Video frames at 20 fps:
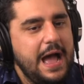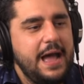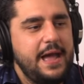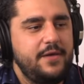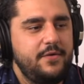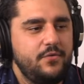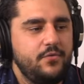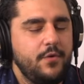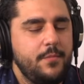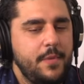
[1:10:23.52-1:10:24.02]
I
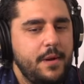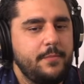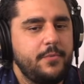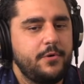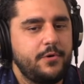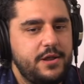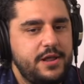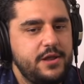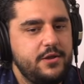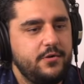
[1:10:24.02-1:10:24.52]

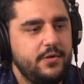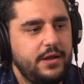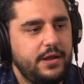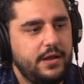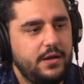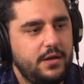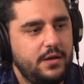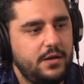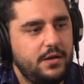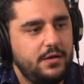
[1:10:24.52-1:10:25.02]
remember
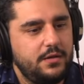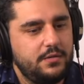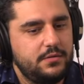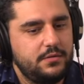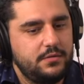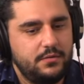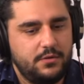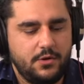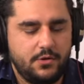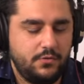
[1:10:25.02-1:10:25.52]
hearing uh,
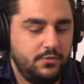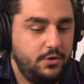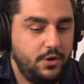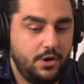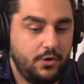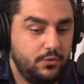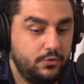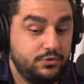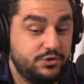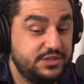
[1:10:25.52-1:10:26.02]
no
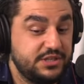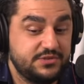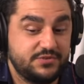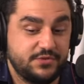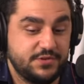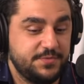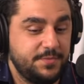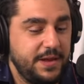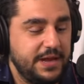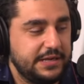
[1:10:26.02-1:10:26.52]
no
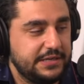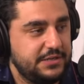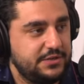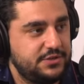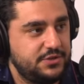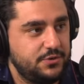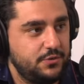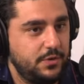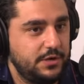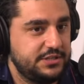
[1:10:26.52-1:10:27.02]
disrespect
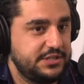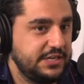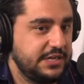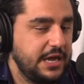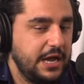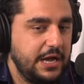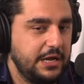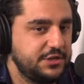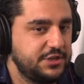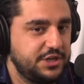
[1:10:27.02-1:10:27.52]
to a
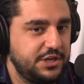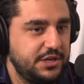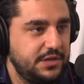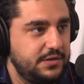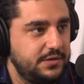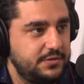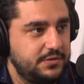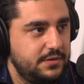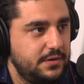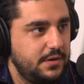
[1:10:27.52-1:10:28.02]
Tekashi
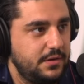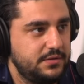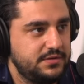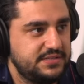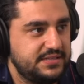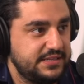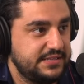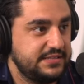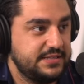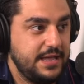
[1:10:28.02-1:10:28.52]

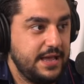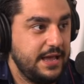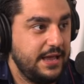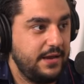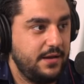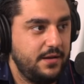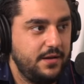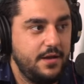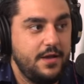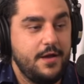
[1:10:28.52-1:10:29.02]
six
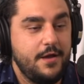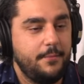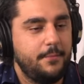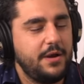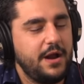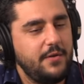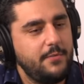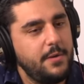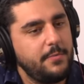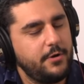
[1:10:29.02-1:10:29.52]
nine. But
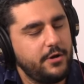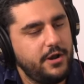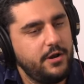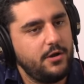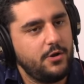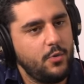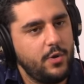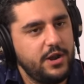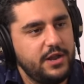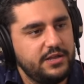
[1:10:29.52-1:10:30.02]
I remember
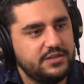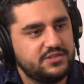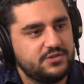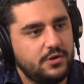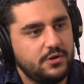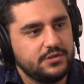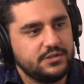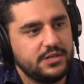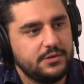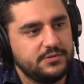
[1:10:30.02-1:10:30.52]
hearing one of his
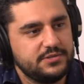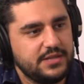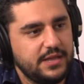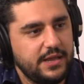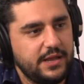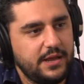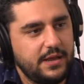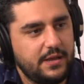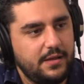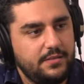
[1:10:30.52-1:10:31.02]
songs and I was
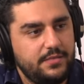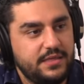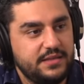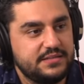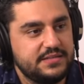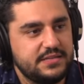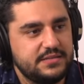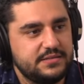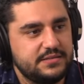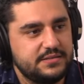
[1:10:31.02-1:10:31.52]
like,
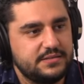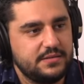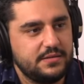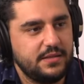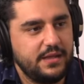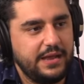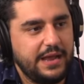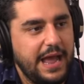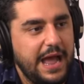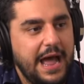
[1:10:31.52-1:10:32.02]
this is
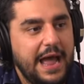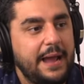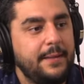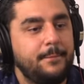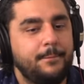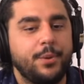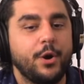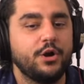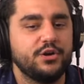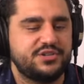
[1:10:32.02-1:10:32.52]
like I
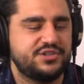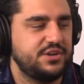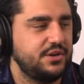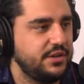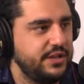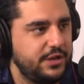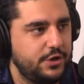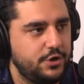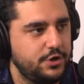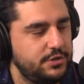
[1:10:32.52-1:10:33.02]

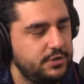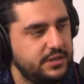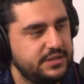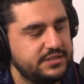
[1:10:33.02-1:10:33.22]
personally couldn't